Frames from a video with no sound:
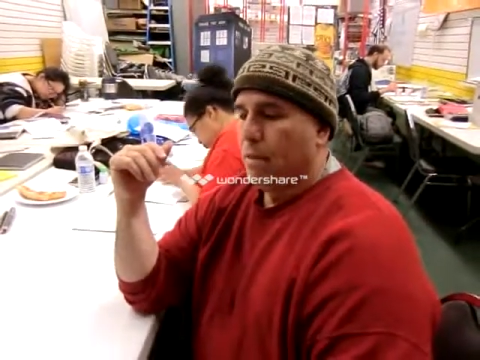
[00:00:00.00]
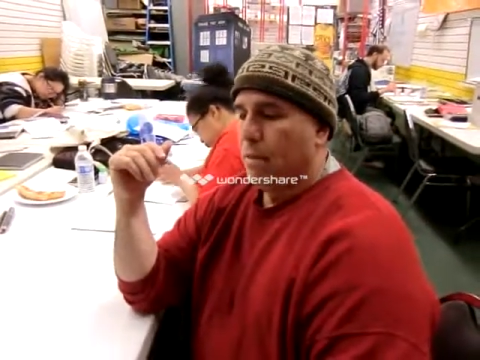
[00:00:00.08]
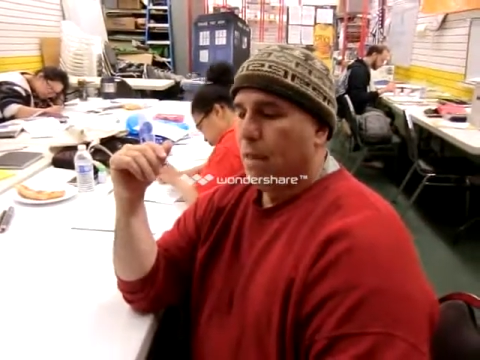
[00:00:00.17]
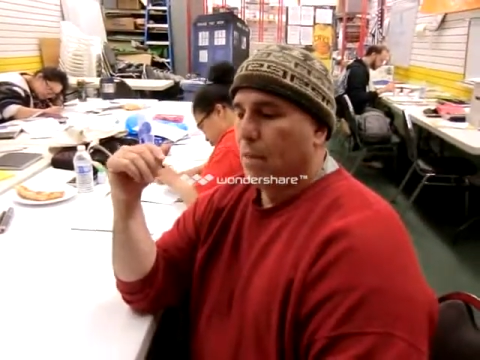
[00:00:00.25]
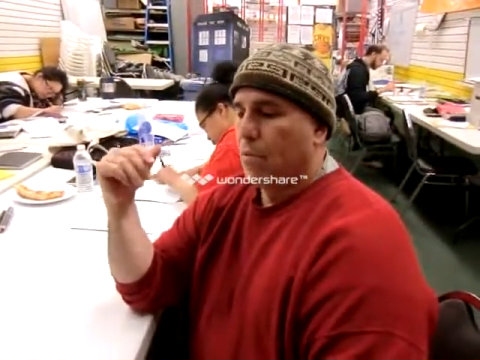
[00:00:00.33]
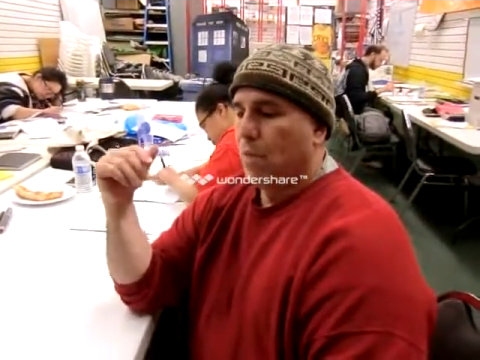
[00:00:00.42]

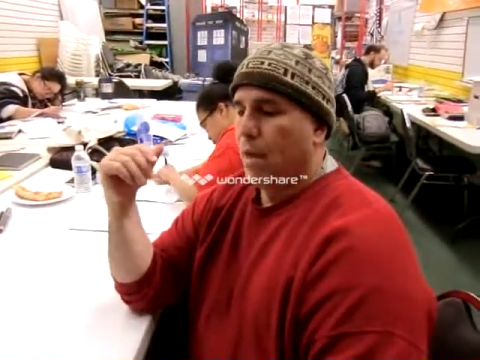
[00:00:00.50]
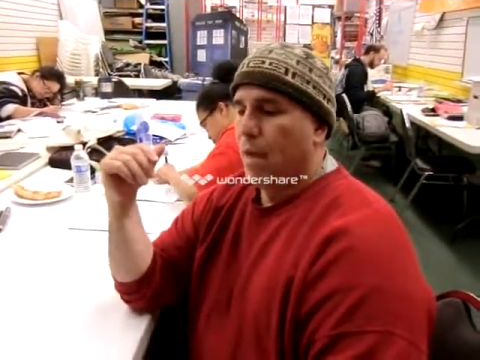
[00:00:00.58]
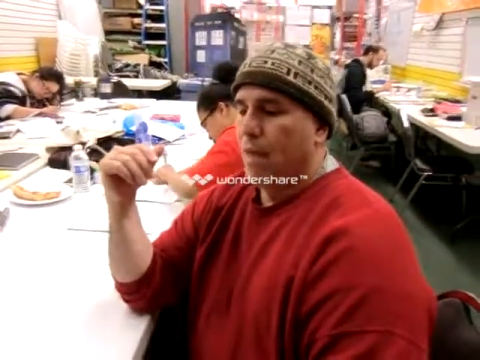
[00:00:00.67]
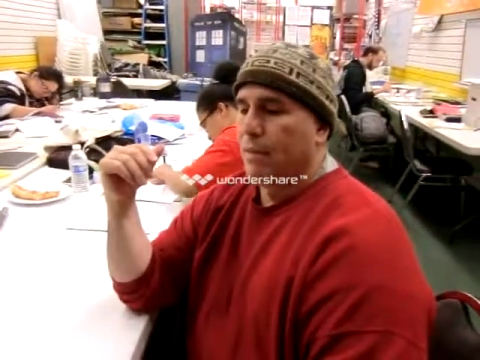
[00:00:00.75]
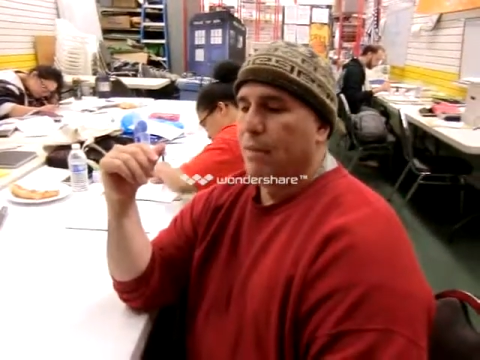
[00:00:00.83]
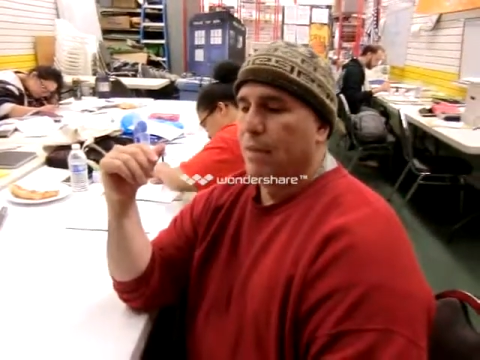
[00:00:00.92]

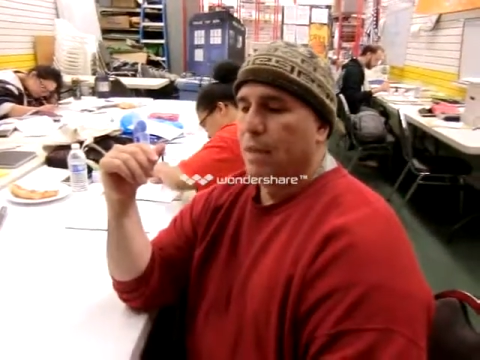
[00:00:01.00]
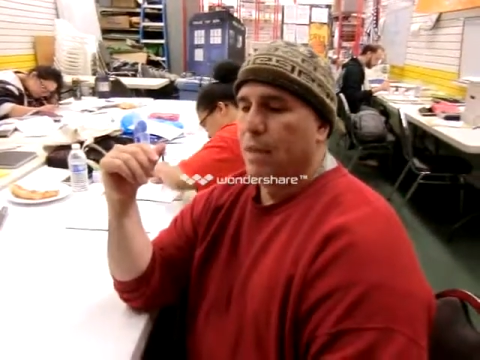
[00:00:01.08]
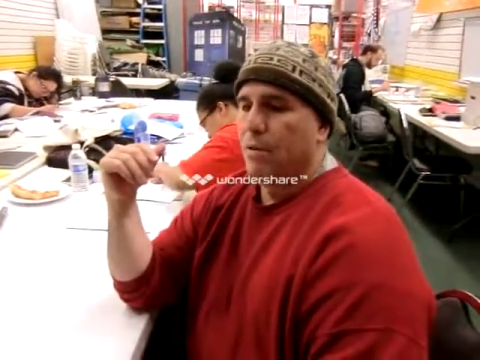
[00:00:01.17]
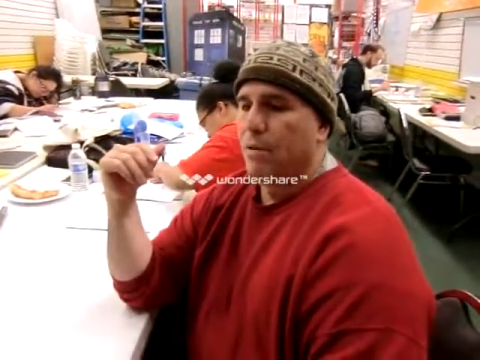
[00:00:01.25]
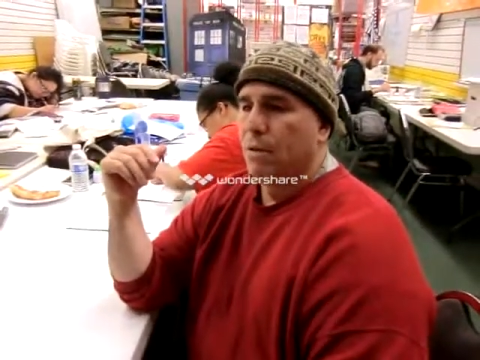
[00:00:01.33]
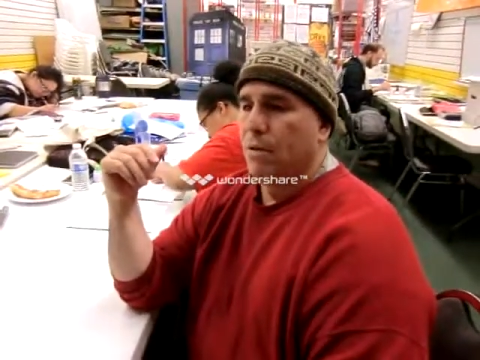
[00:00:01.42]
I just
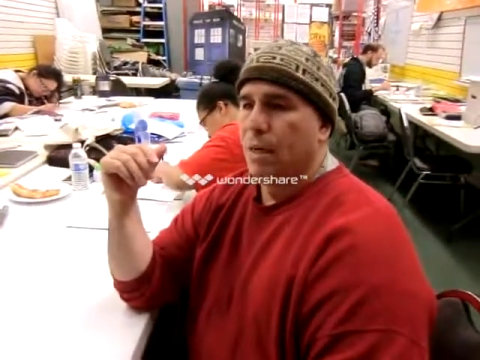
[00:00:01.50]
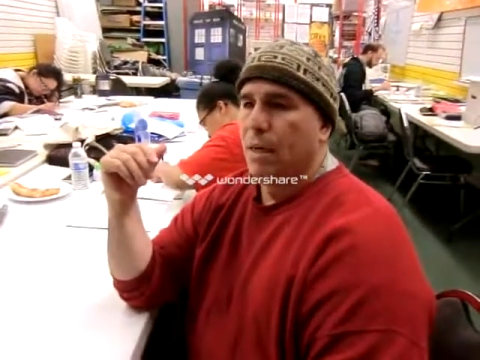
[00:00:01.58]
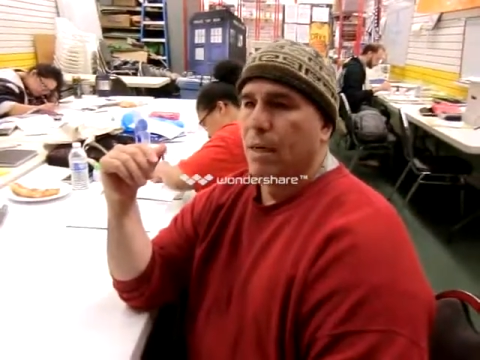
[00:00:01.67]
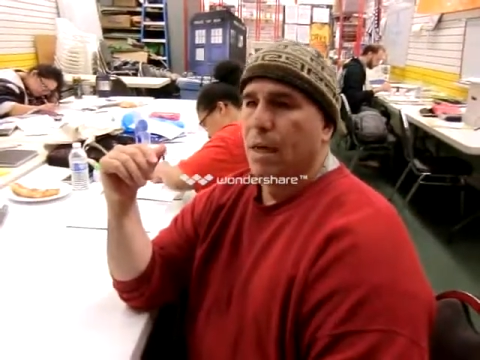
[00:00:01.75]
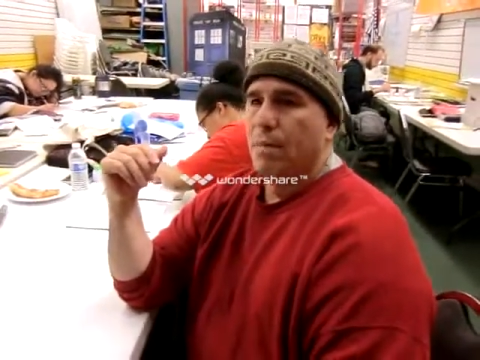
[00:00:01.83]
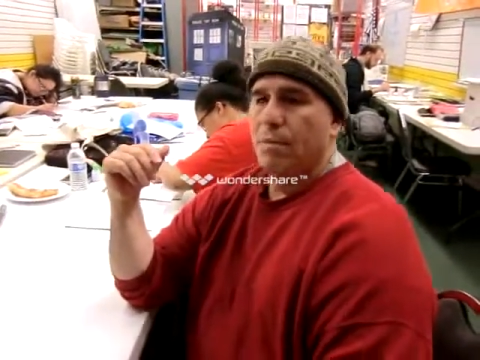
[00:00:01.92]
said, you know what,
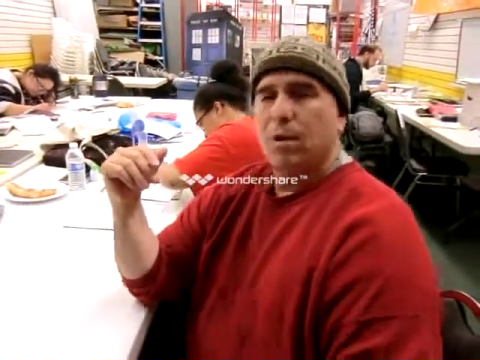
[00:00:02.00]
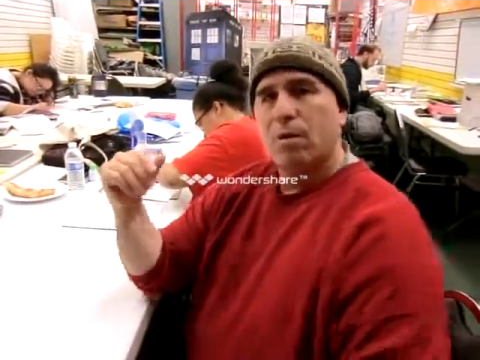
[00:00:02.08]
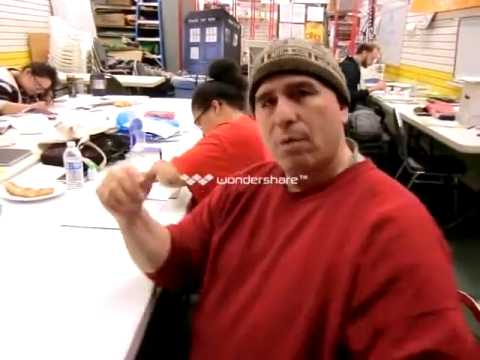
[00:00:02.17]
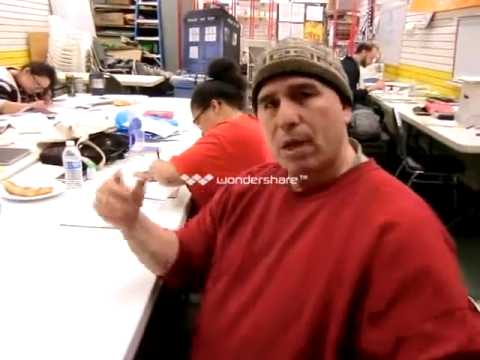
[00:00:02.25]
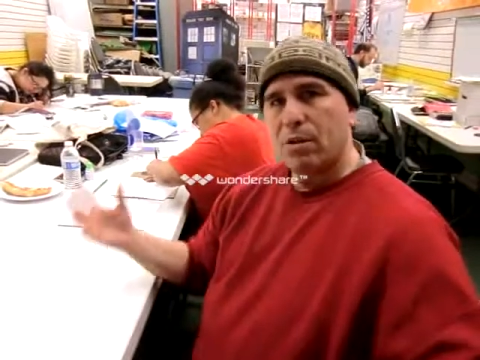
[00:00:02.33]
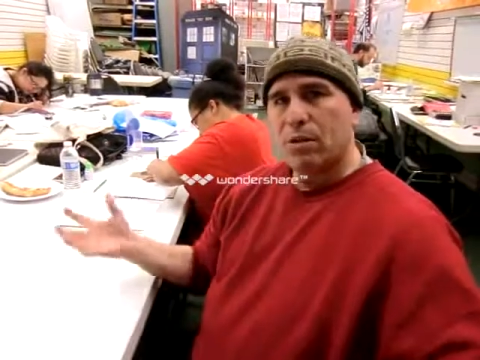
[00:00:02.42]
I'm going to
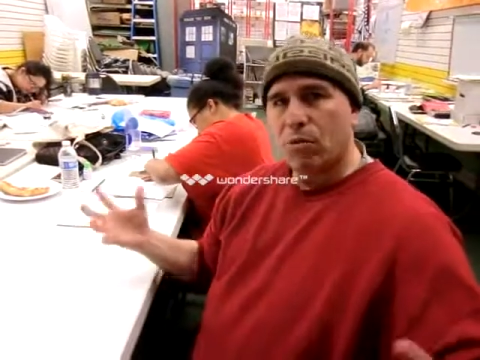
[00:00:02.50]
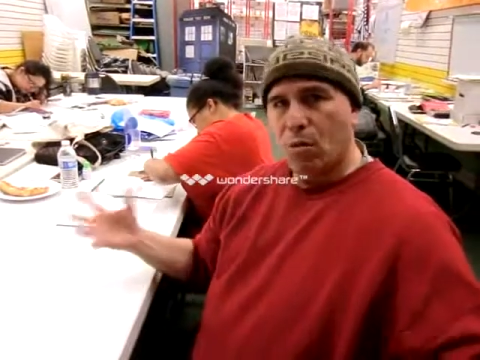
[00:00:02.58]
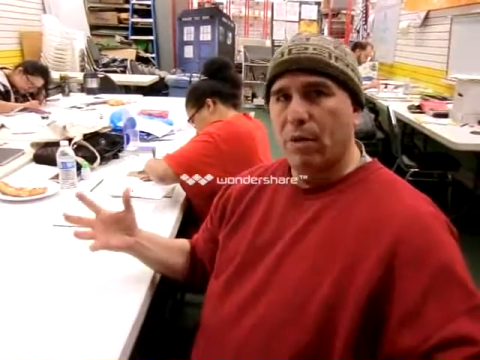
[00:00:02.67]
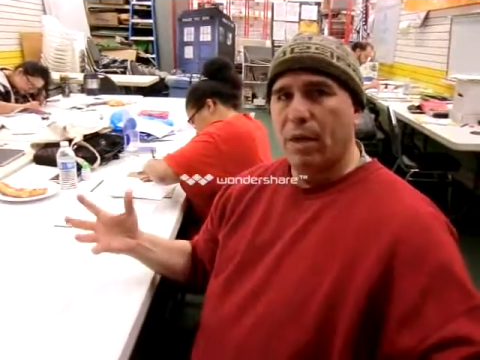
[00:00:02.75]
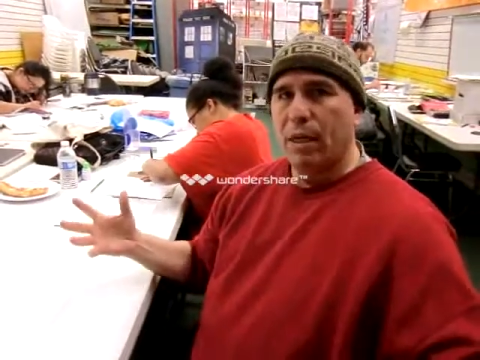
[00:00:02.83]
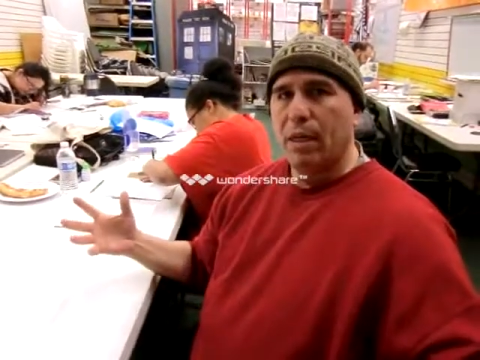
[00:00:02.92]
write a
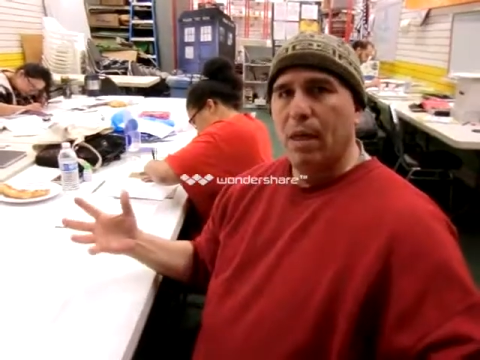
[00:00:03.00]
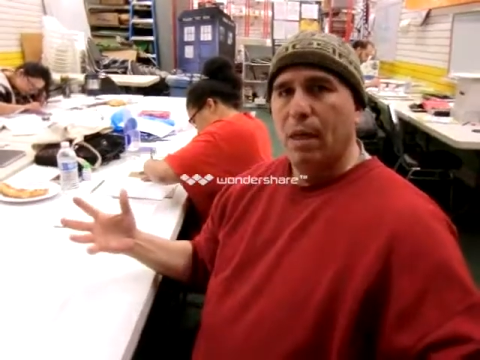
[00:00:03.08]
story